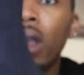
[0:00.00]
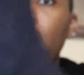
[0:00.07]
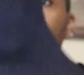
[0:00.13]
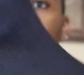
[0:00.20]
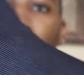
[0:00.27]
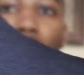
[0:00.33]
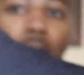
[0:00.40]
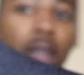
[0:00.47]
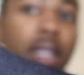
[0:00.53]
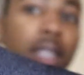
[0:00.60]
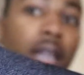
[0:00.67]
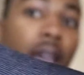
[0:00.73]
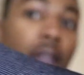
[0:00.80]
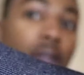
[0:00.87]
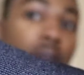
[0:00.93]
And then on this
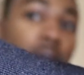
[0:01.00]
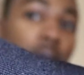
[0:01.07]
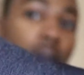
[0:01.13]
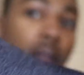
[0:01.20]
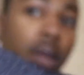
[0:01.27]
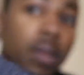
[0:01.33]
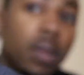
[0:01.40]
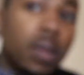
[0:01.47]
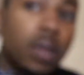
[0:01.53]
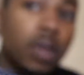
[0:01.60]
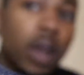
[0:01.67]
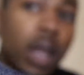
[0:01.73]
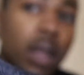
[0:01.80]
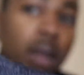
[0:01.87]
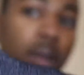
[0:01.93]
side you got the
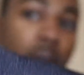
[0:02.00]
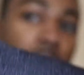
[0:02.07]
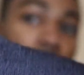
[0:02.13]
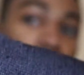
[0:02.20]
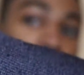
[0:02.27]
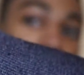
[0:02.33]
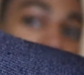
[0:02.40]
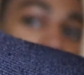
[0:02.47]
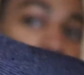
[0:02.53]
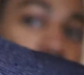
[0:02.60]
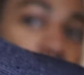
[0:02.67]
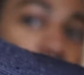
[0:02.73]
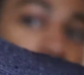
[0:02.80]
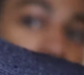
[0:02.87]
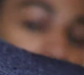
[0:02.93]
Balenciaga sign.